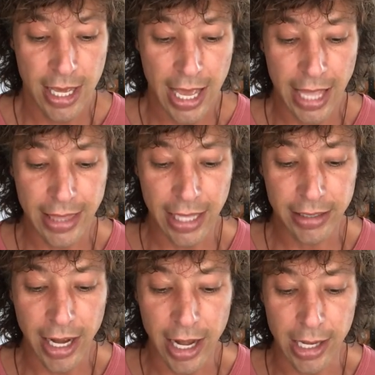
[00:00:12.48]
"At that
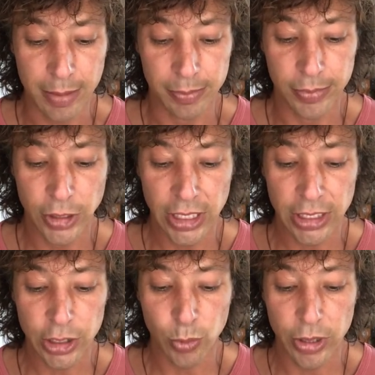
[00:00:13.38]
time,
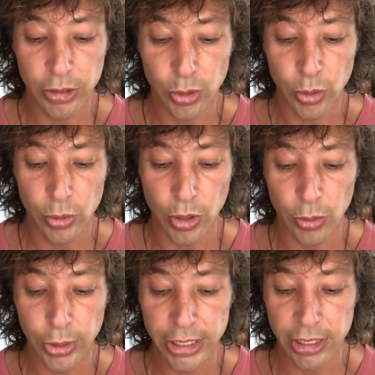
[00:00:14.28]
Jesus withdrew to the
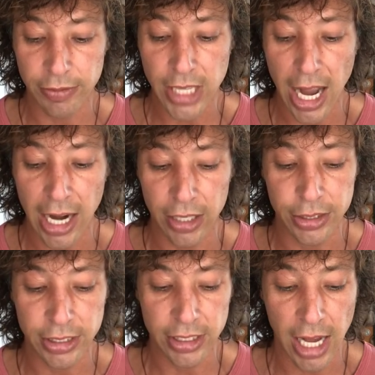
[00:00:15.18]
region of Tyre
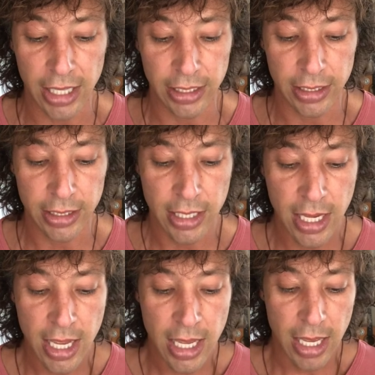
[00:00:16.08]
and Sidon.
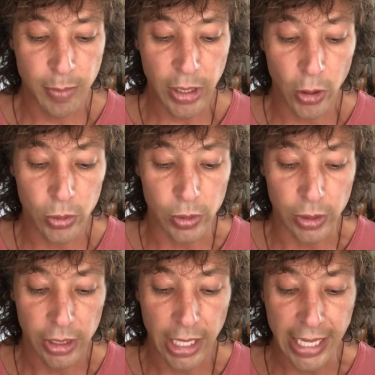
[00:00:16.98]
And
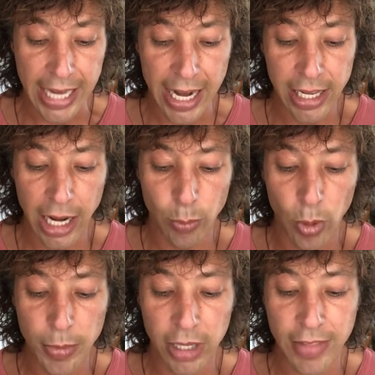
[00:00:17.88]
behold, a Canaanite
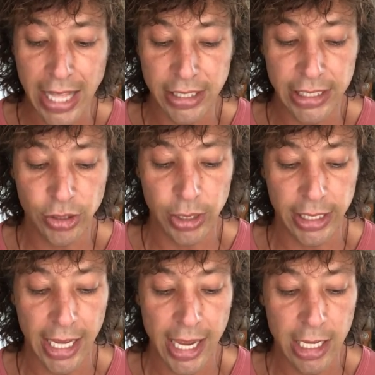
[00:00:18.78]
woman of that district
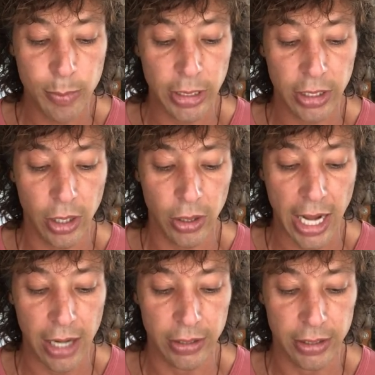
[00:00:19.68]
came and called
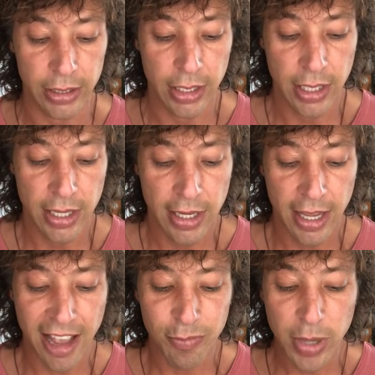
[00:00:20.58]
out,
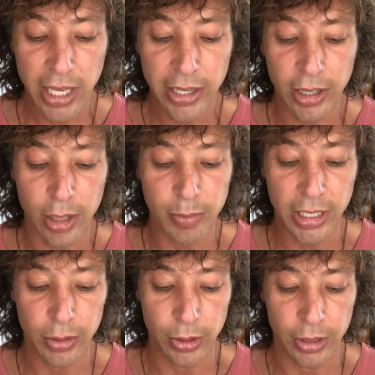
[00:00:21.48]
'Have pity on me,
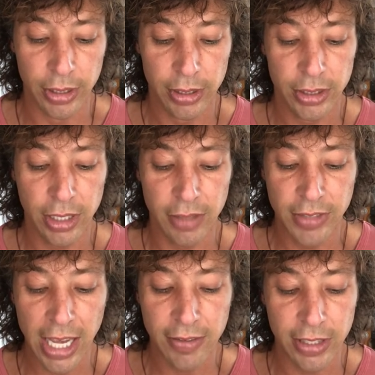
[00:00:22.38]
Lord, Son of
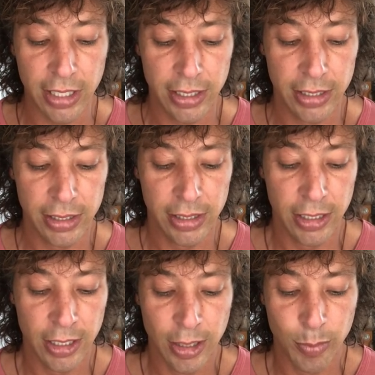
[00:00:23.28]
David.
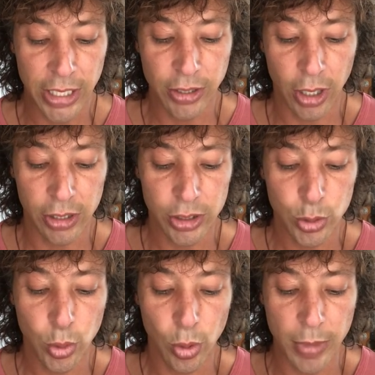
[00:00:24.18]
My daughter is
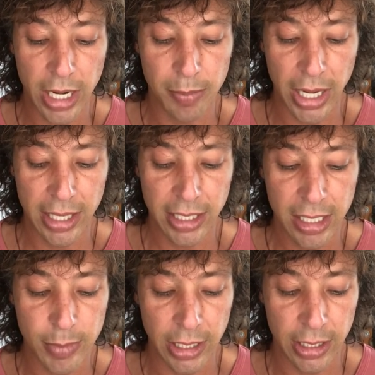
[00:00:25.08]
tormented by a
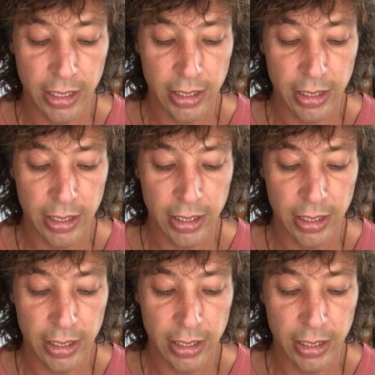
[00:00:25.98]
demon.'